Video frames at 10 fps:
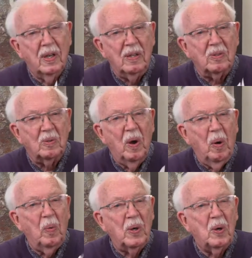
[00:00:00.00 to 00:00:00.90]
East,
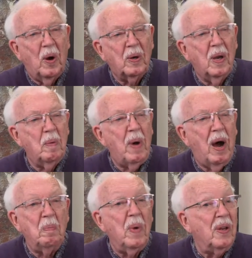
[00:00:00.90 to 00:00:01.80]
we're talking
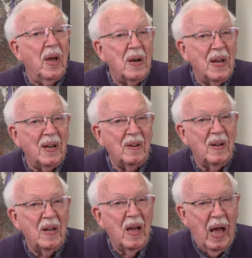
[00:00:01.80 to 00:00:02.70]
about millennia
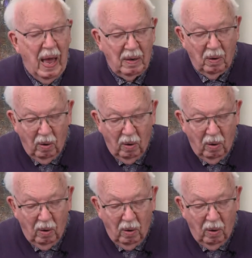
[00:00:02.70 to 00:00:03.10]
and